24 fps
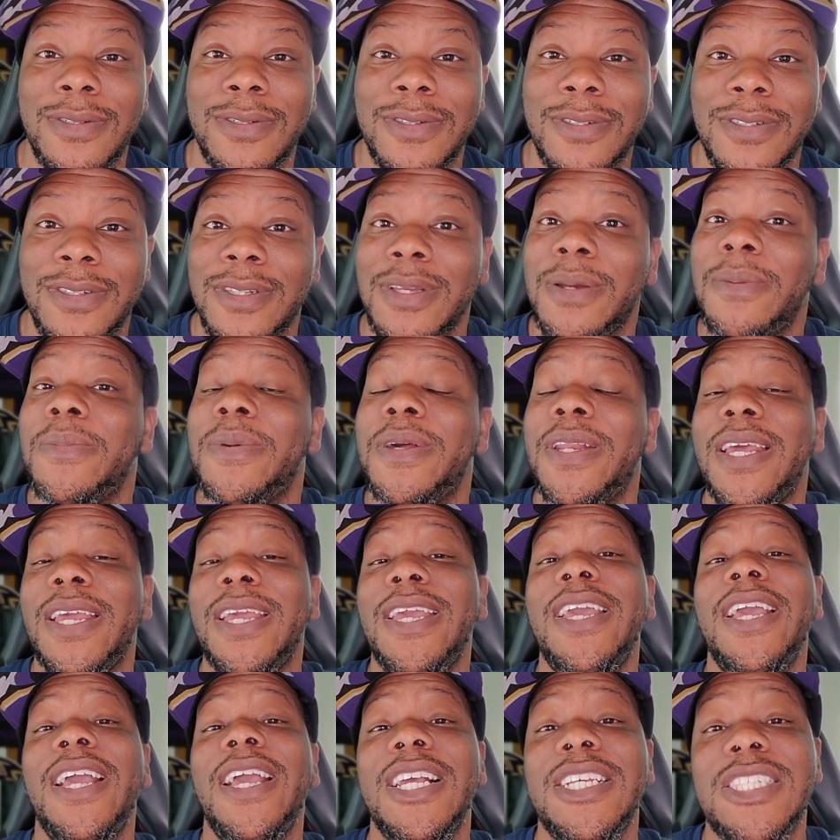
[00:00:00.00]
some of the
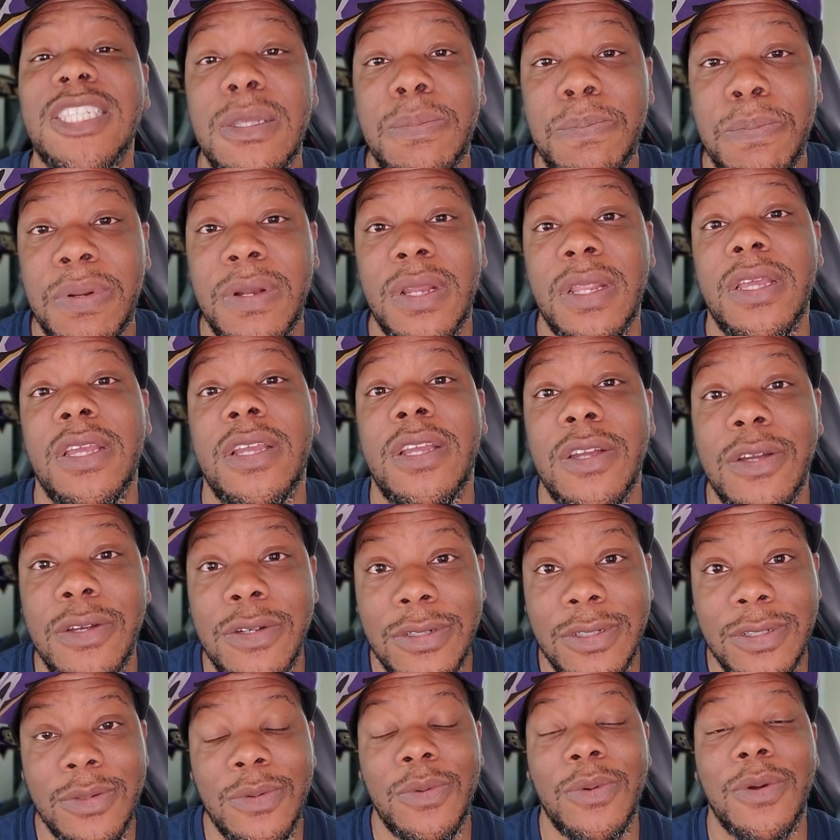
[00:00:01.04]
ex
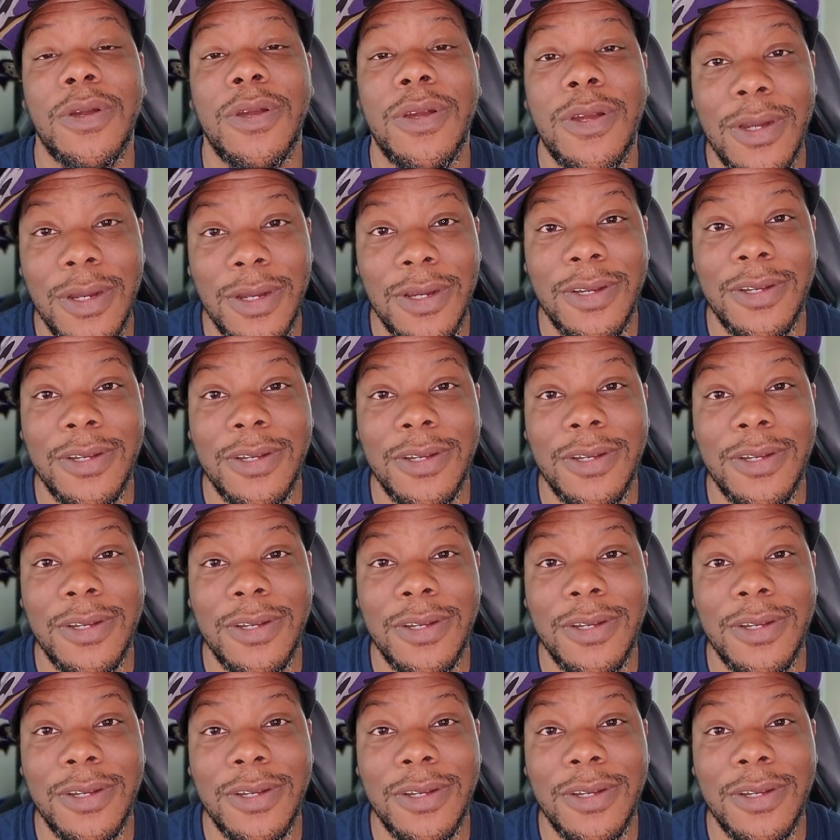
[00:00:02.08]
players were,